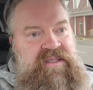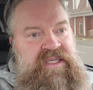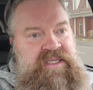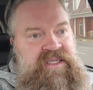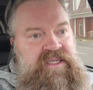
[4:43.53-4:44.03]

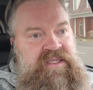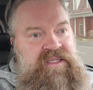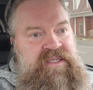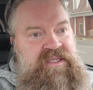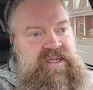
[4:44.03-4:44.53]

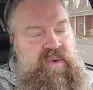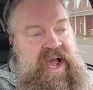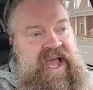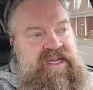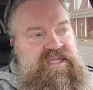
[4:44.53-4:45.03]
these
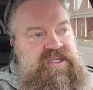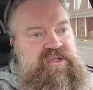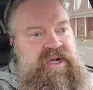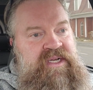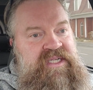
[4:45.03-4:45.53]
quacks
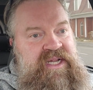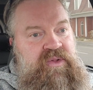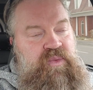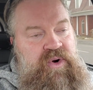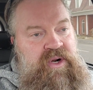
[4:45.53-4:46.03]
tried to
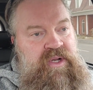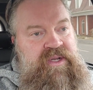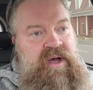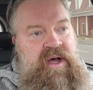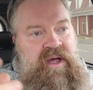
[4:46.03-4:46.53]
sell the
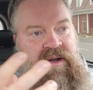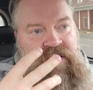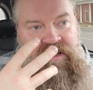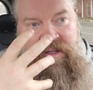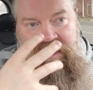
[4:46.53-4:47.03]
world
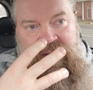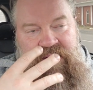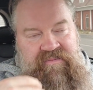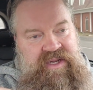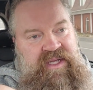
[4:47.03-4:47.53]
on
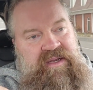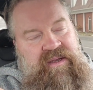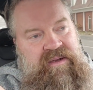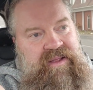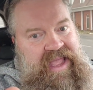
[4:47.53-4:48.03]

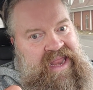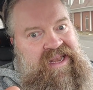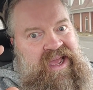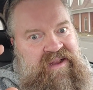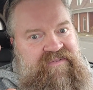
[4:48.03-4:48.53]
frickin'
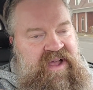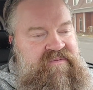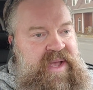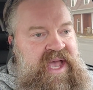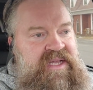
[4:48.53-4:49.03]

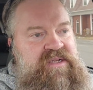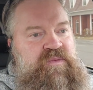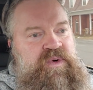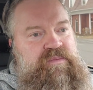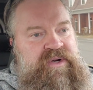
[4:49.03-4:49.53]
N95 masks
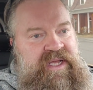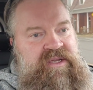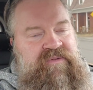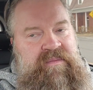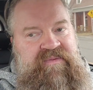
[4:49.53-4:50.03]
will
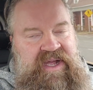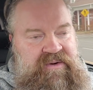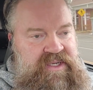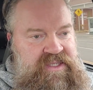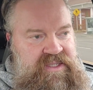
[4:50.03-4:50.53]
protect you from the
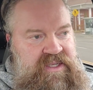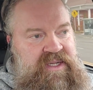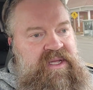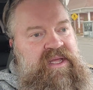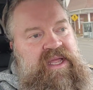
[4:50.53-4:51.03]
virus.
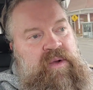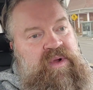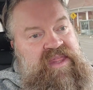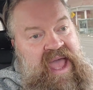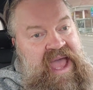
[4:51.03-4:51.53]
And
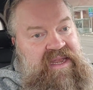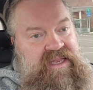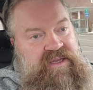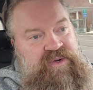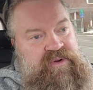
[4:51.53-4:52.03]
when that
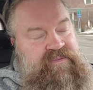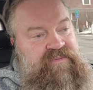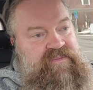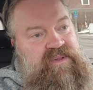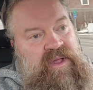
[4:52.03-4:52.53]
sort of
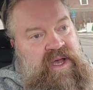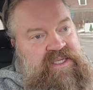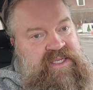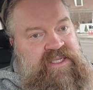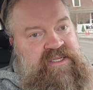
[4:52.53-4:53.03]

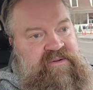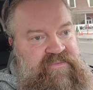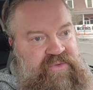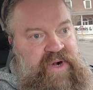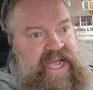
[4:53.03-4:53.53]
lost its
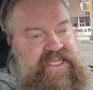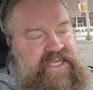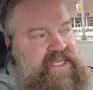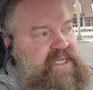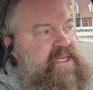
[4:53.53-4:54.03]

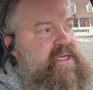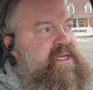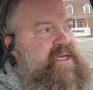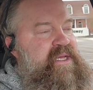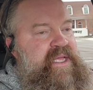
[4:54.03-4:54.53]
veracity,
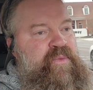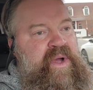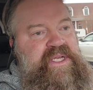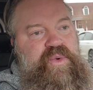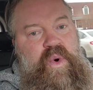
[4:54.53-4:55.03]
it
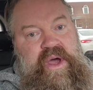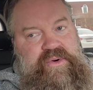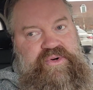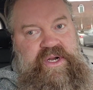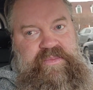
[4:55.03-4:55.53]
went to
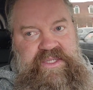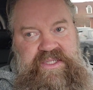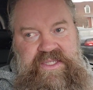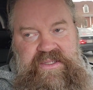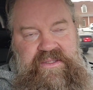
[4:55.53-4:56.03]
water
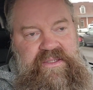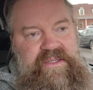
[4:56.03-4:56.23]
droplets.